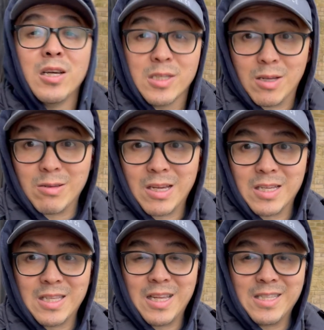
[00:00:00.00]
So
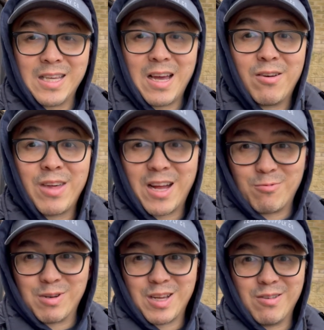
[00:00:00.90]
yes, let's see how that
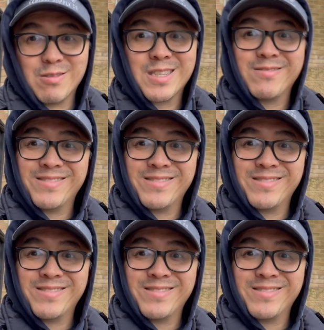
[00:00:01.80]
one goes.